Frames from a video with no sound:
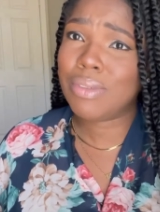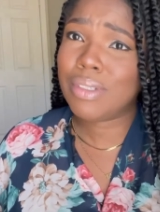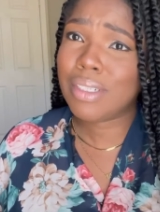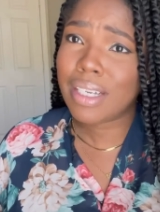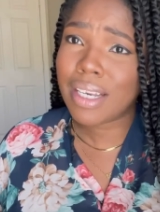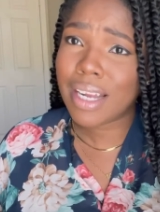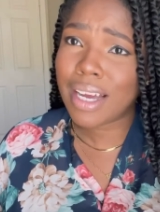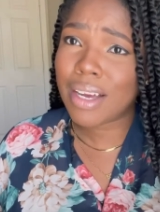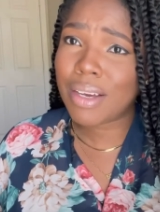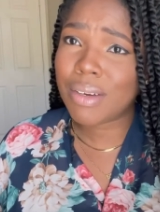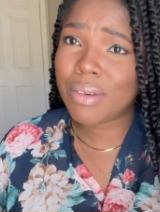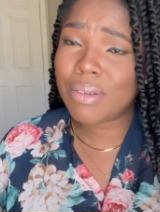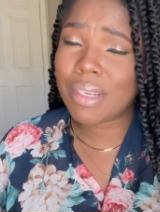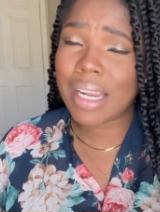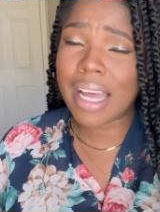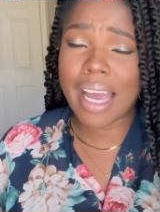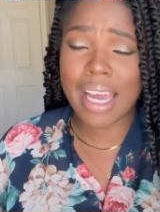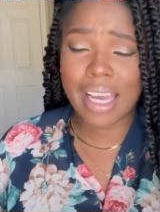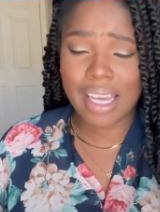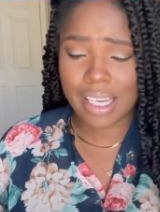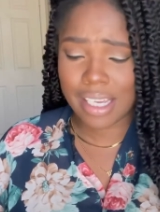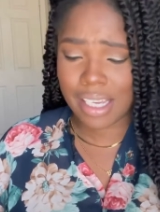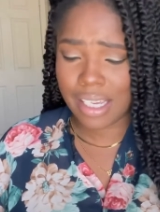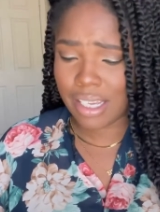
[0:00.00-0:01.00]
You know,
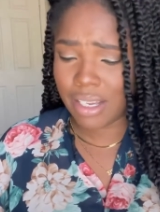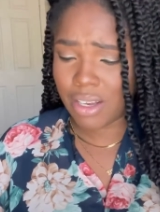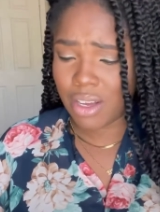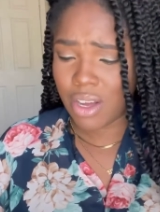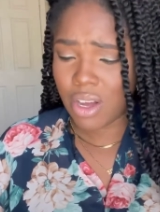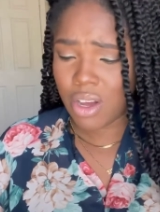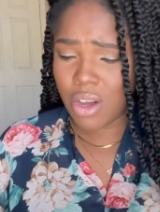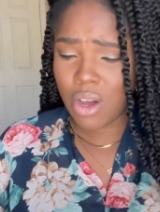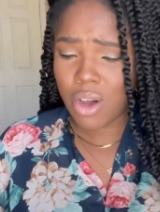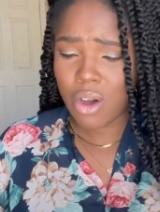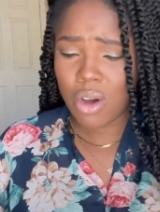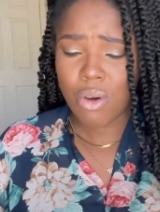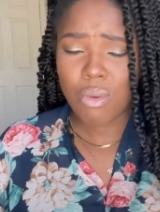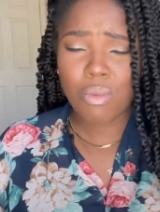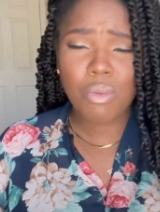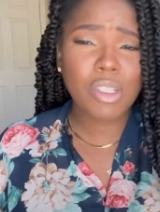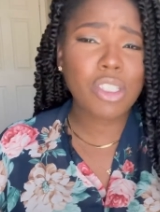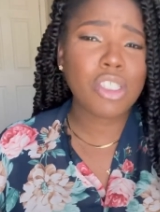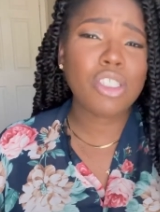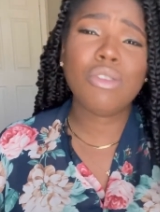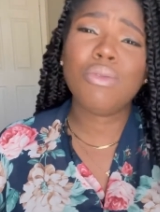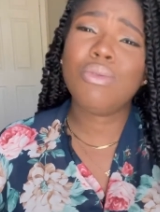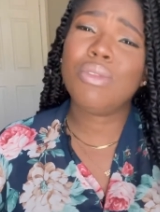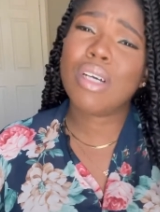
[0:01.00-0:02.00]
like
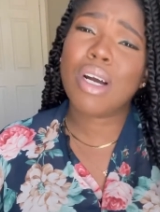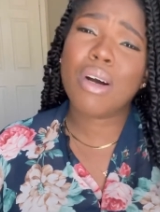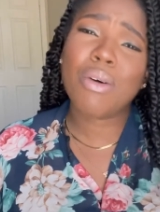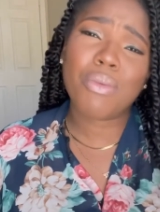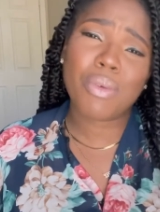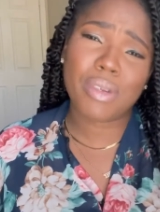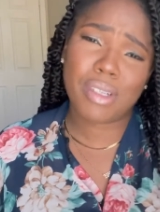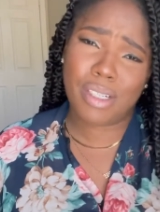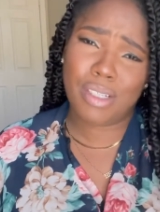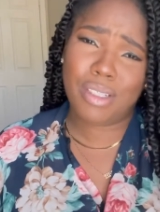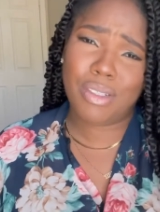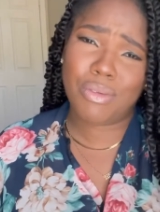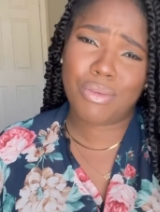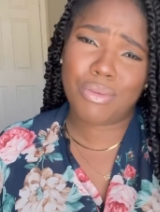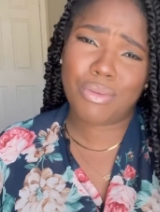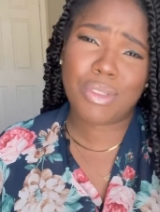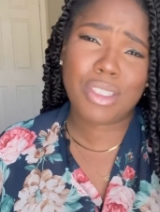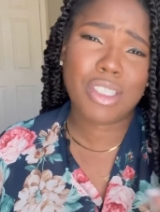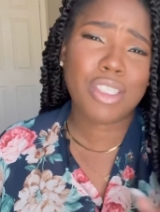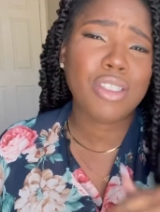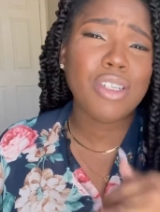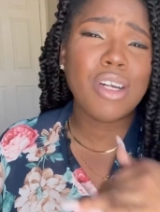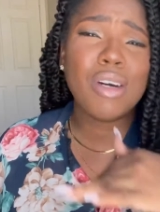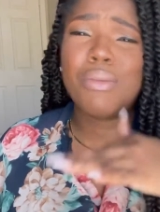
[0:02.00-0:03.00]
what you don't want to do,
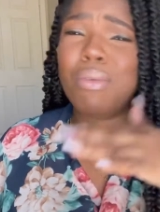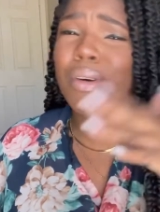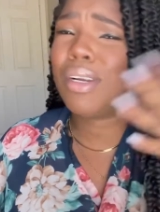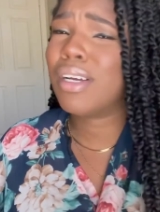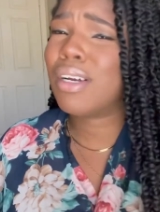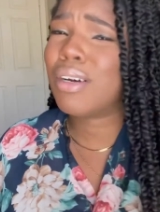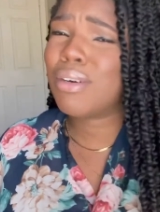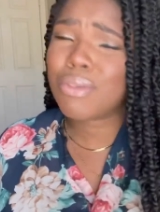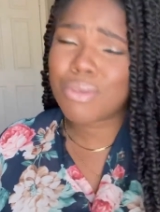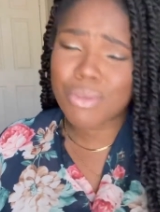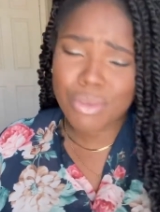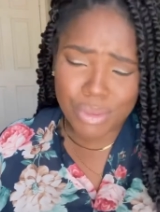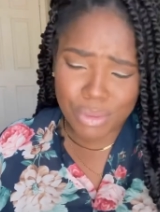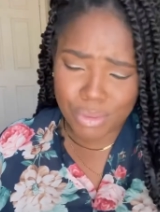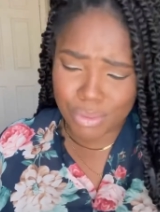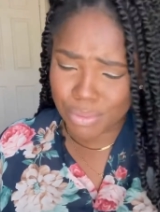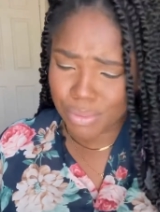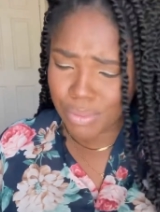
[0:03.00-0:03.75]
what you don't want to go through.